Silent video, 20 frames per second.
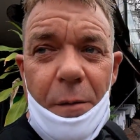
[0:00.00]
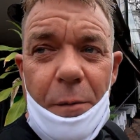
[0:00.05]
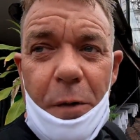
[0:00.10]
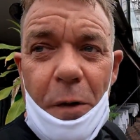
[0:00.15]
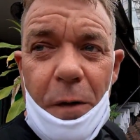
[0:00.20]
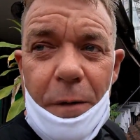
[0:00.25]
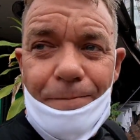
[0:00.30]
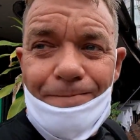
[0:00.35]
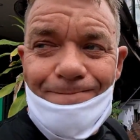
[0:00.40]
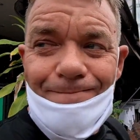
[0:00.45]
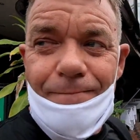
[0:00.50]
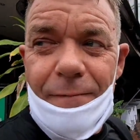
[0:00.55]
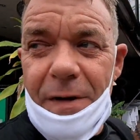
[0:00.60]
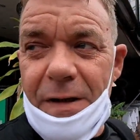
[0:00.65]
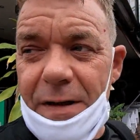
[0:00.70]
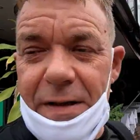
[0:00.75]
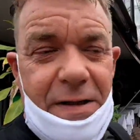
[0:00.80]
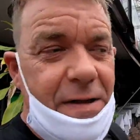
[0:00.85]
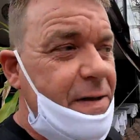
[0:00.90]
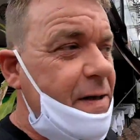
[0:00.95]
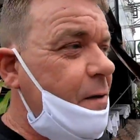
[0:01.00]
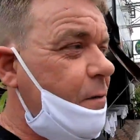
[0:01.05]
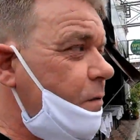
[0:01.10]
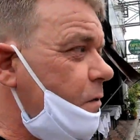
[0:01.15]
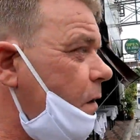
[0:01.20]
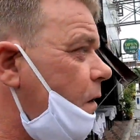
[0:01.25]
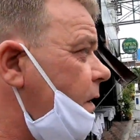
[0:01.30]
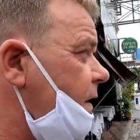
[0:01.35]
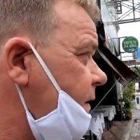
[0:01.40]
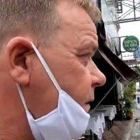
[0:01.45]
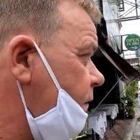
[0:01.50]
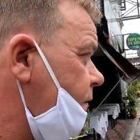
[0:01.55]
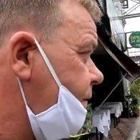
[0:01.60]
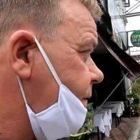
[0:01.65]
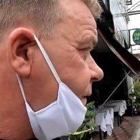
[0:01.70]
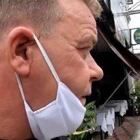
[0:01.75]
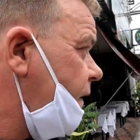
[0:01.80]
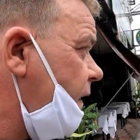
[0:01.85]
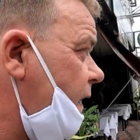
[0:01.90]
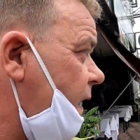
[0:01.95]
but there's still not enough
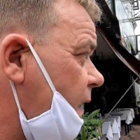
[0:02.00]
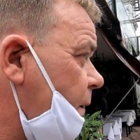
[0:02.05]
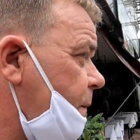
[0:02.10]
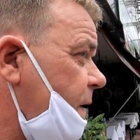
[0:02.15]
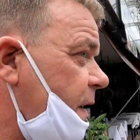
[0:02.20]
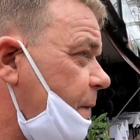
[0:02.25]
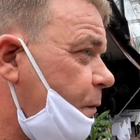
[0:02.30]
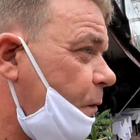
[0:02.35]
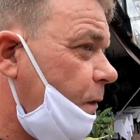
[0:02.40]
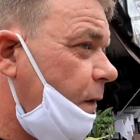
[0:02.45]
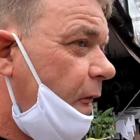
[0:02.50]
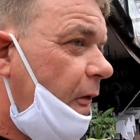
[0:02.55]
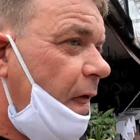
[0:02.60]
uh, people.